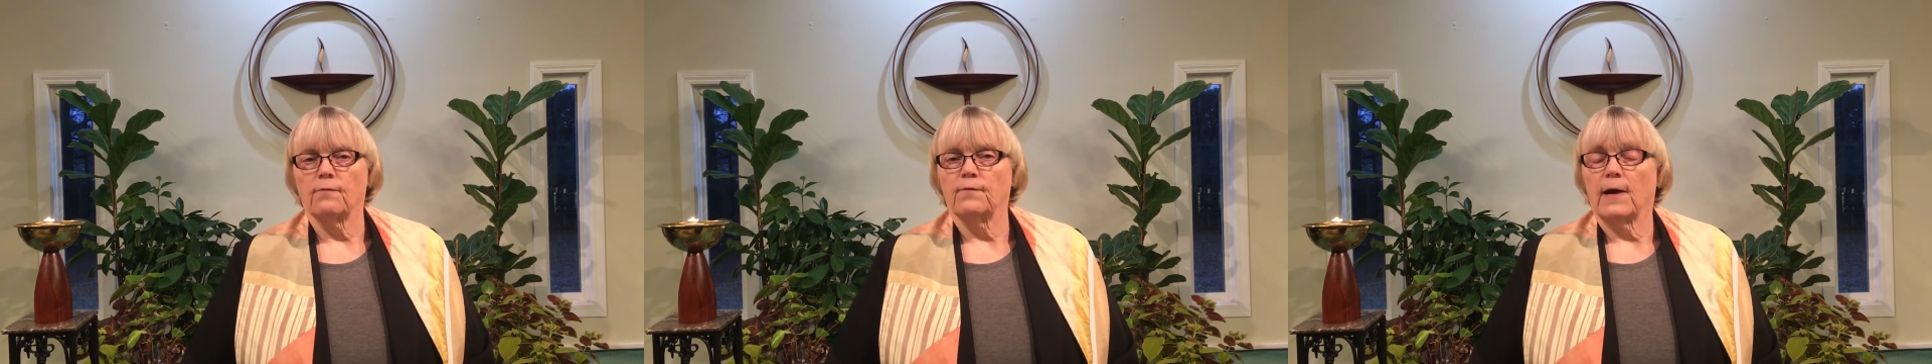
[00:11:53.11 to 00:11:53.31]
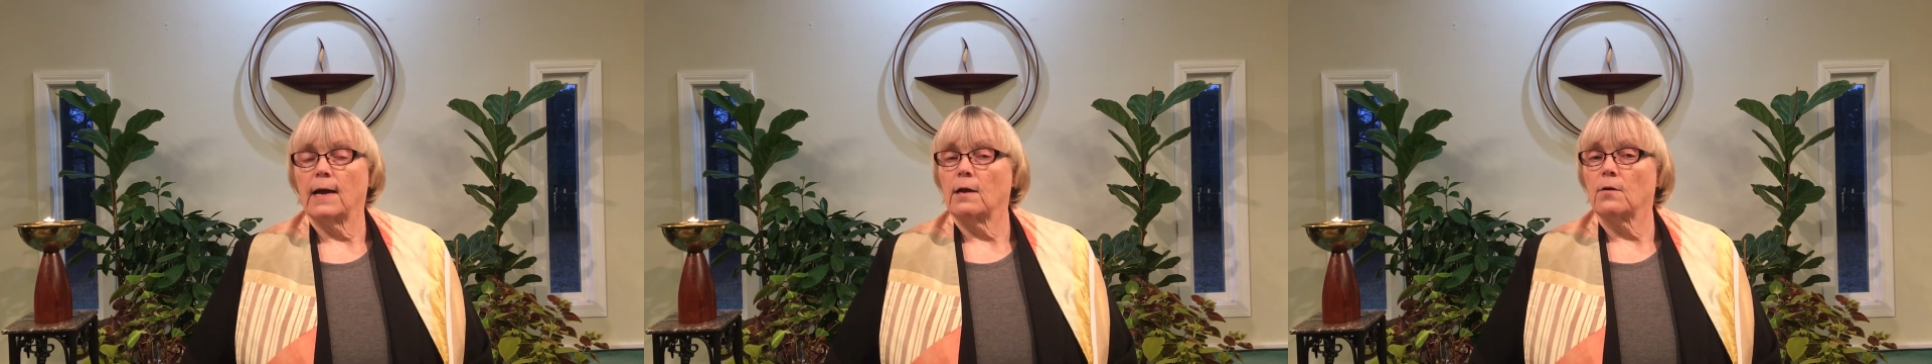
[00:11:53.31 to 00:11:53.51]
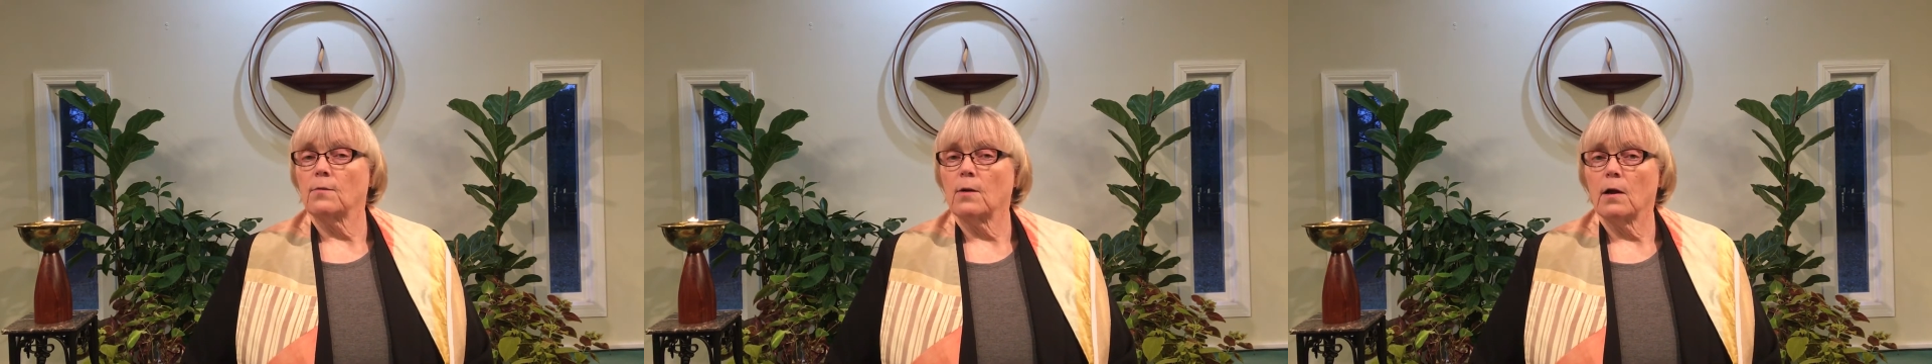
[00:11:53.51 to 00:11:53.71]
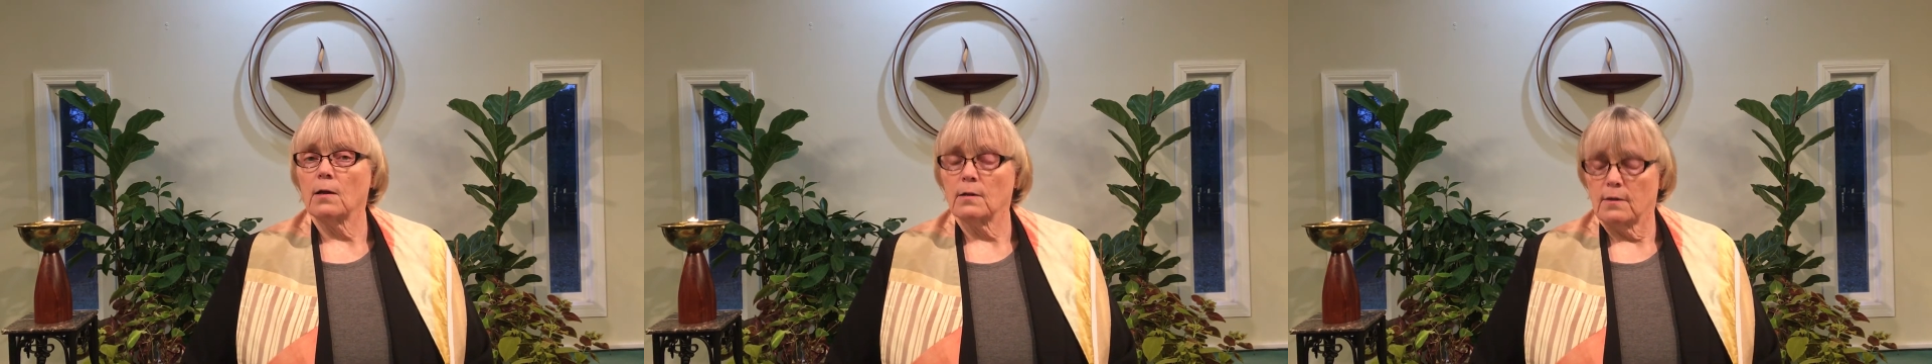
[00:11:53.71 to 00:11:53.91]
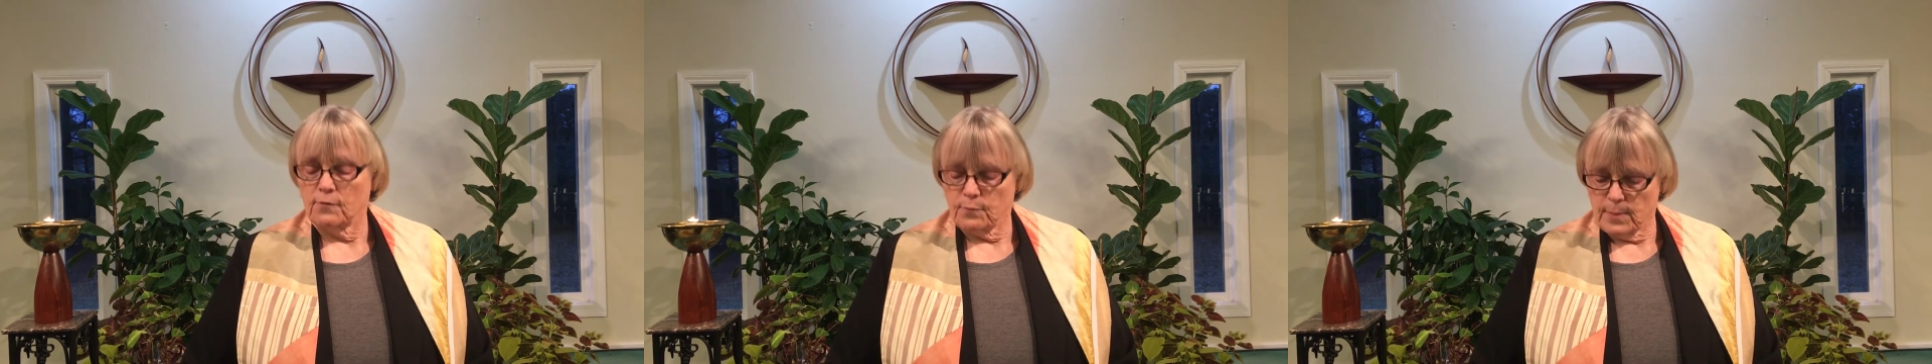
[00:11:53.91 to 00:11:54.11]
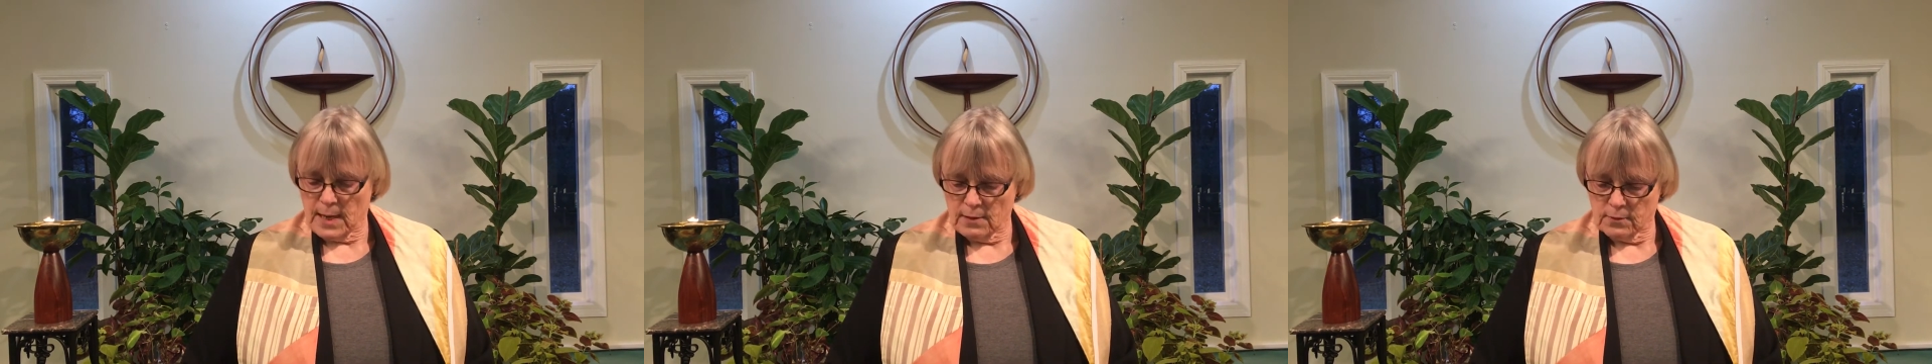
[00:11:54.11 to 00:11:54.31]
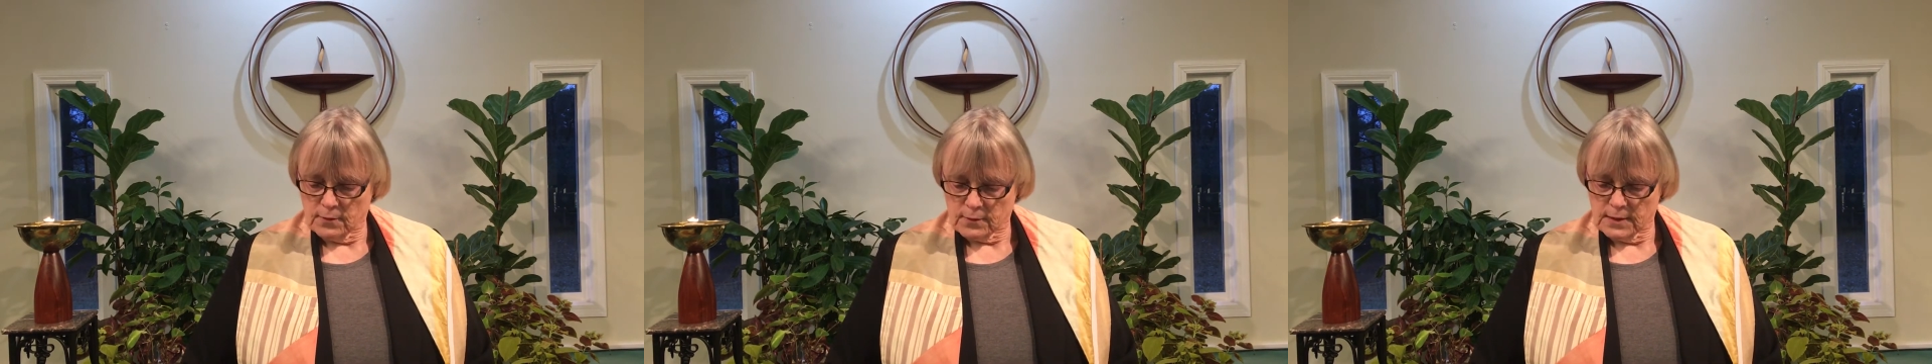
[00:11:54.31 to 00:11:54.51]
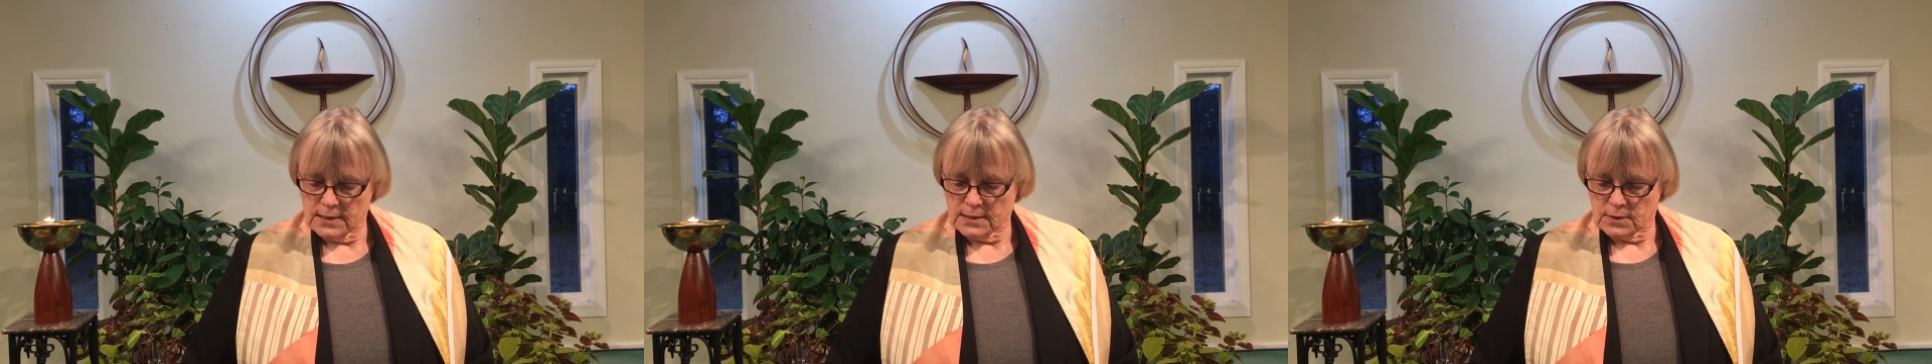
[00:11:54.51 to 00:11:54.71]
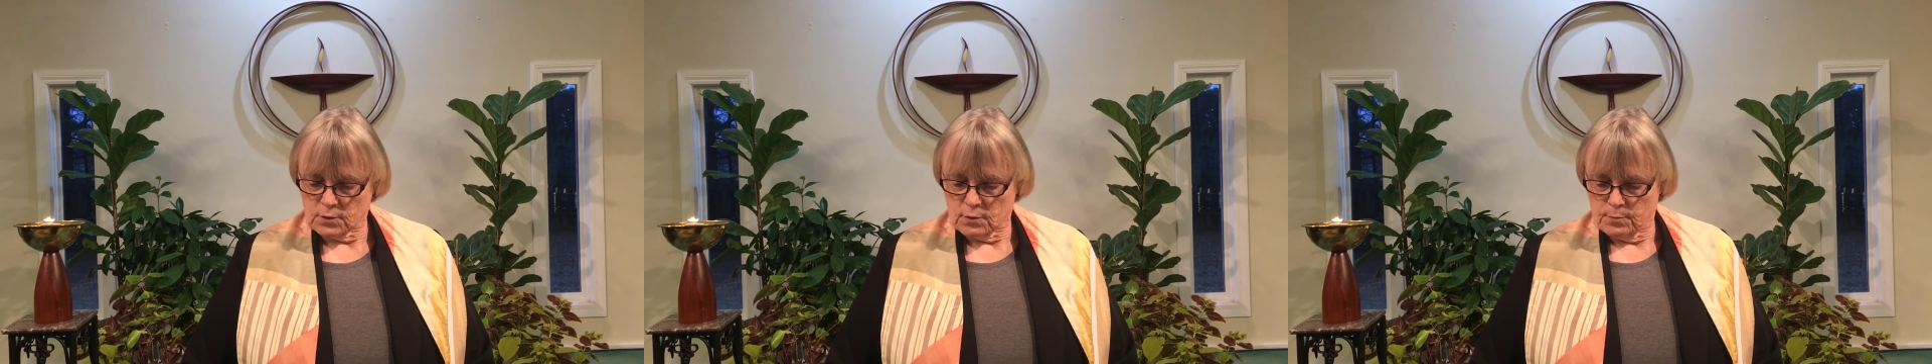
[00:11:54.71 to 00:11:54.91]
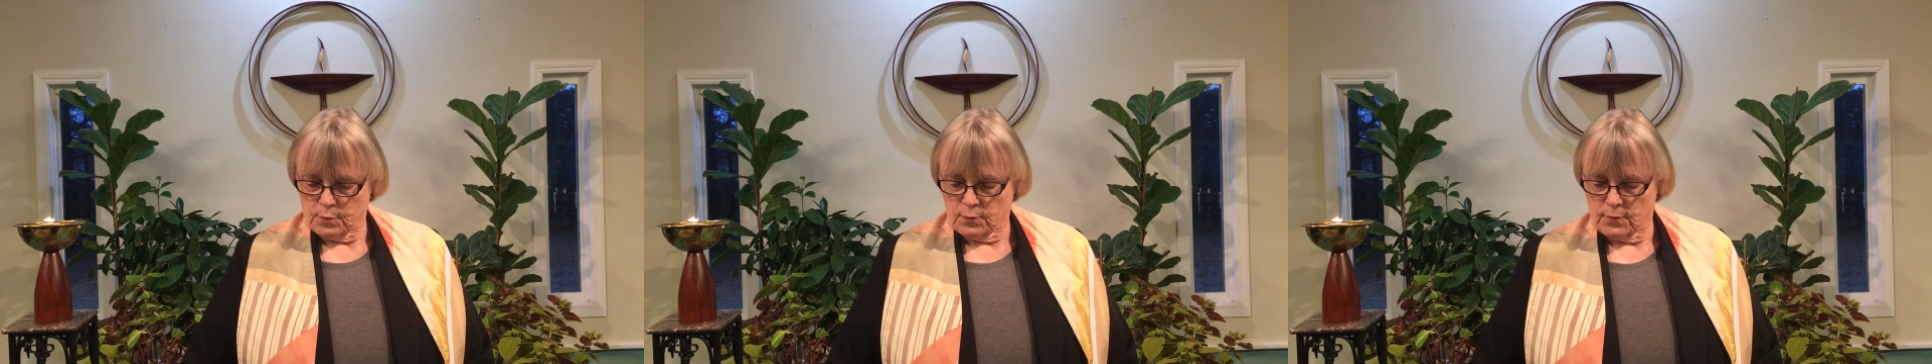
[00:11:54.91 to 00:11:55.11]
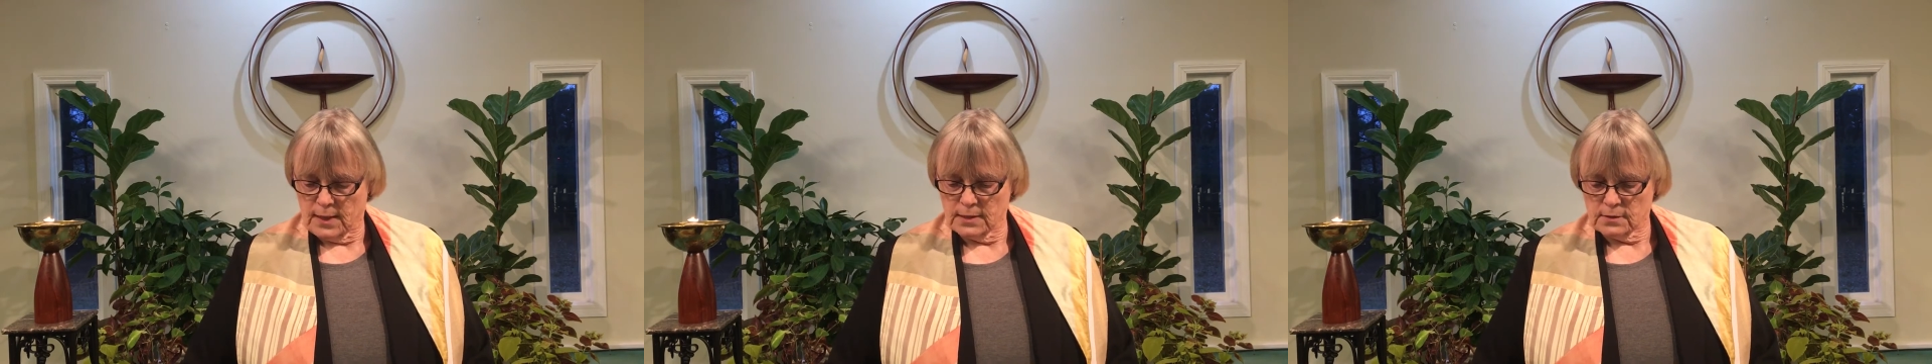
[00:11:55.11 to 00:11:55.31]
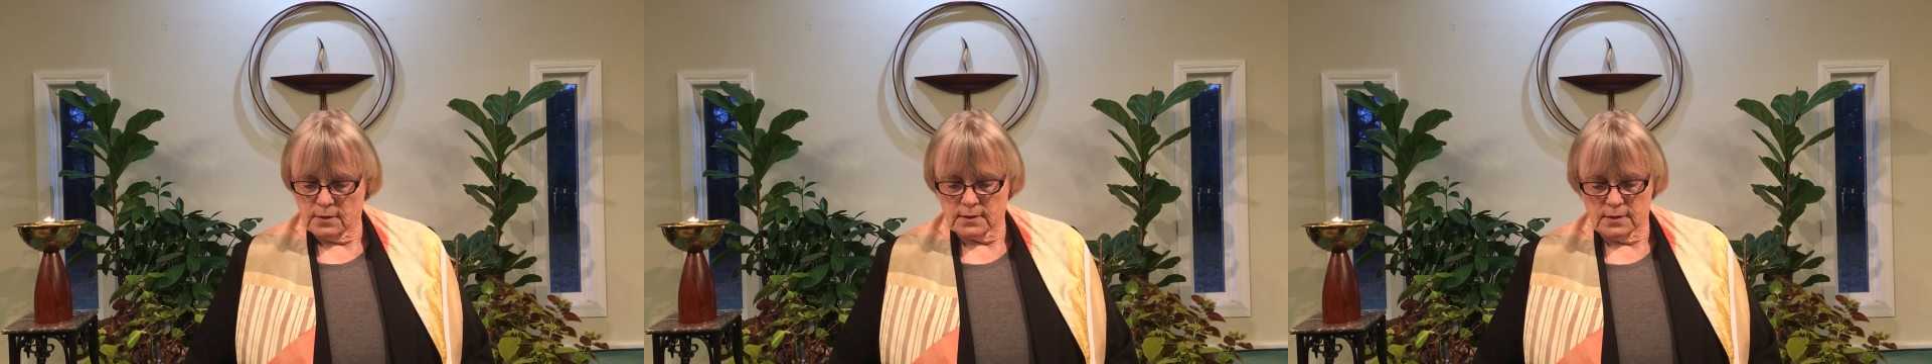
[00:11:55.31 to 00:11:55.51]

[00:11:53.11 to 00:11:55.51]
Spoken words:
firewall of boundaries or parental